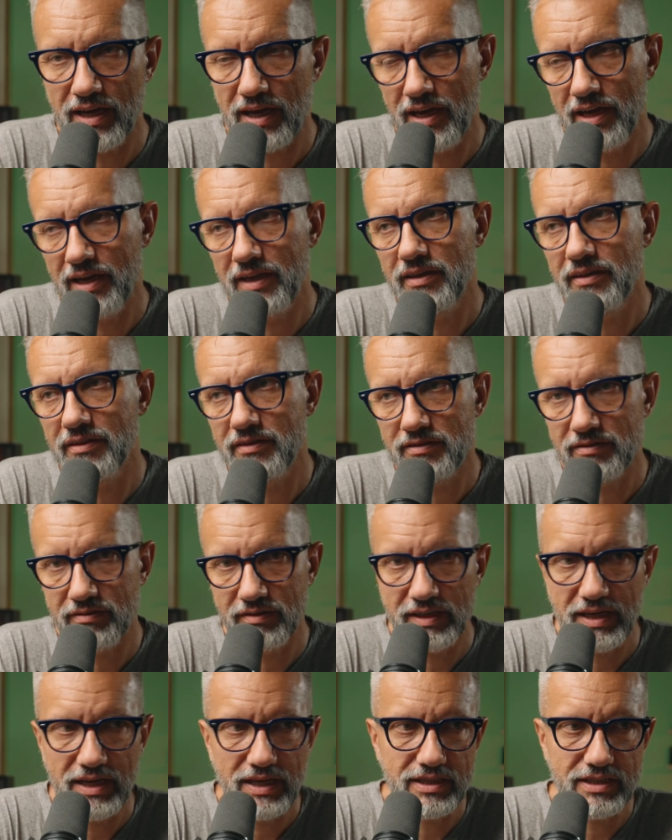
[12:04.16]
and
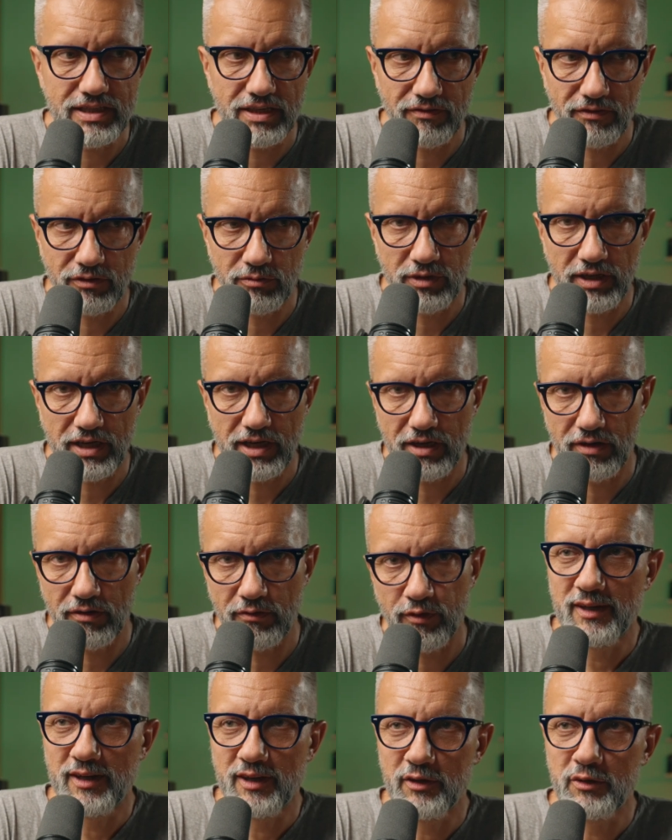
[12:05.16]
yeah, that will be kind
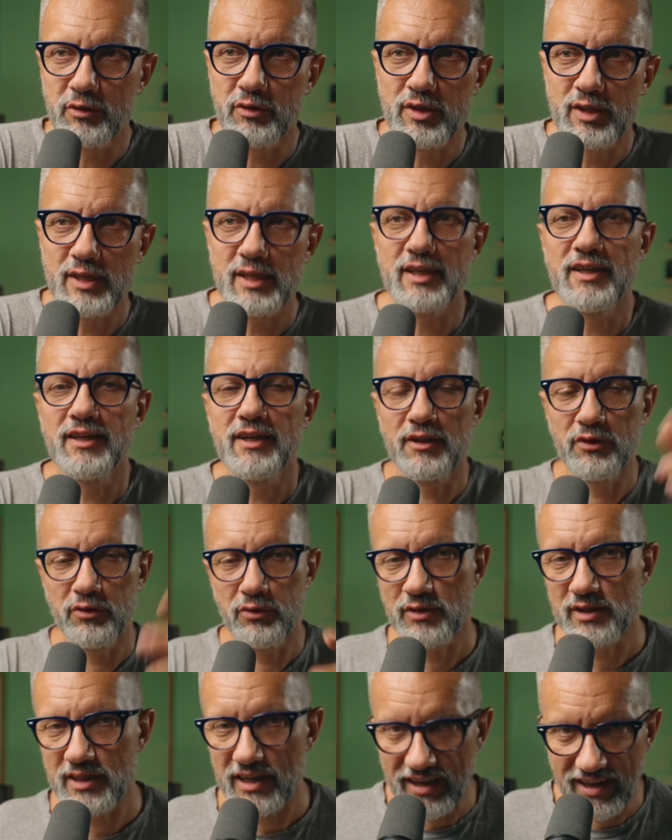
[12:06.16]
of good signal to
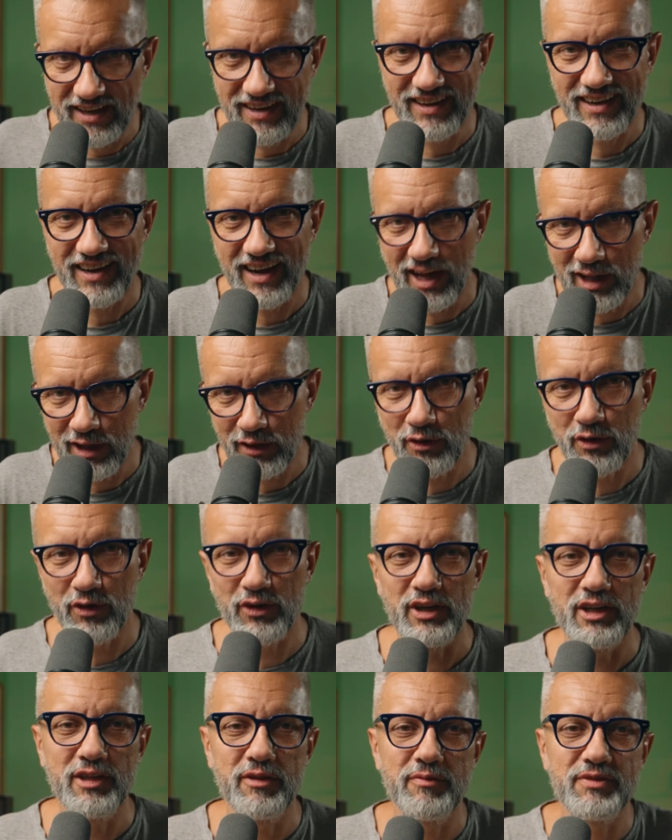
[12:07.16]
the
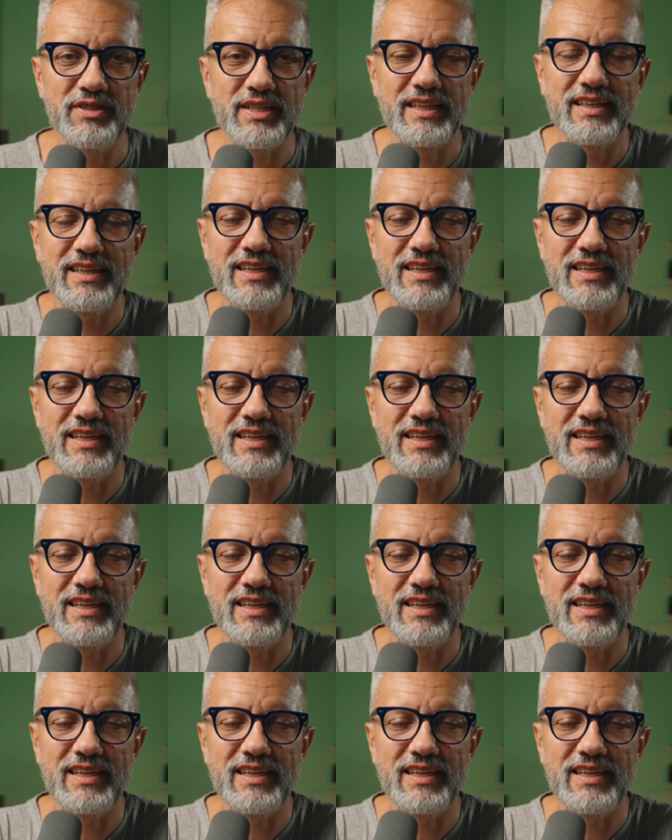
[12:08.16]
algorithm that,